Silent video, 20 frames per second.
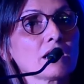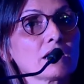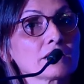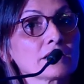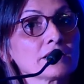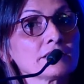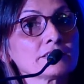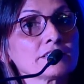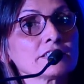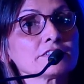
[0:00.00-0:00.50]

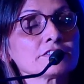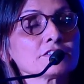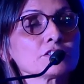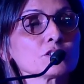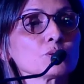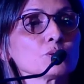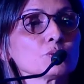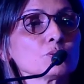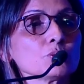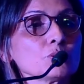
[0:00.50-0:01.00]
in this
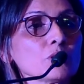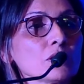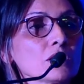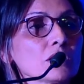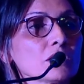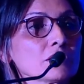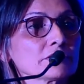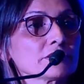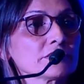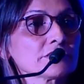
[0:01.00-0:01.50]
new
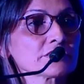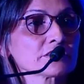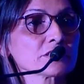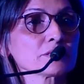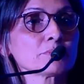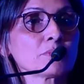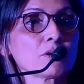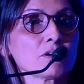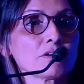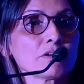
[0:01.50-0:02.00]

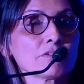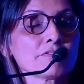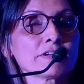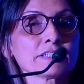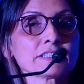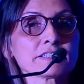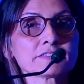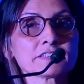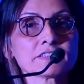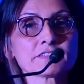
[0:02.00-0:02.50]
system
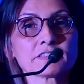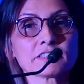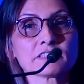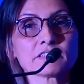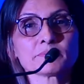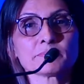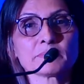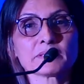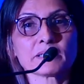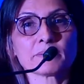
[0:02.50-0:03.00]
where the CC
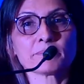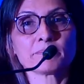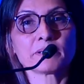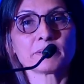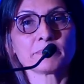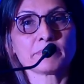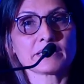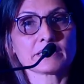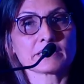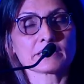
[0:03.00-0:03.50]
is being
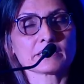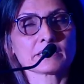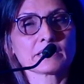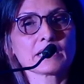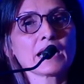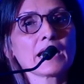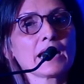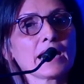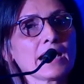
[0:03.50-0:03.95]
implemented?